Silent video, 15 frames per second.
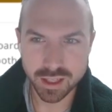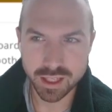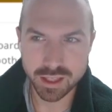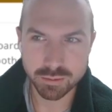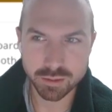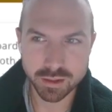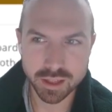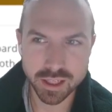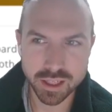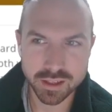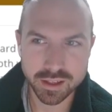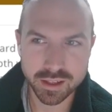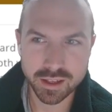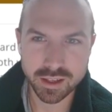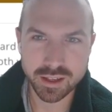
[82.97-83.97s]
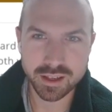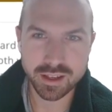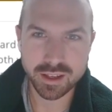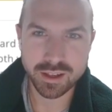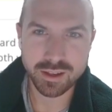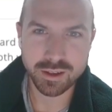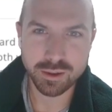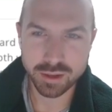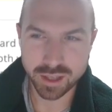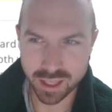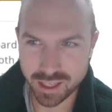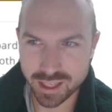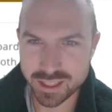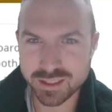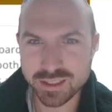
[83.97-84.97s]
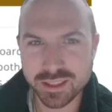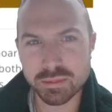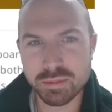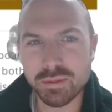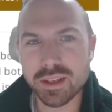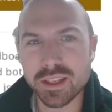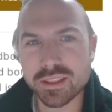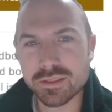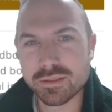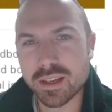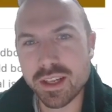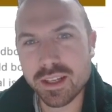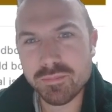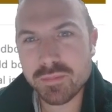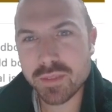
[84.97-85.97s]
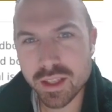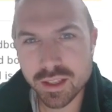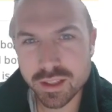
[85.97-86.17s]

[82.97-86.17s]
And they were like, okay, I see the points, right?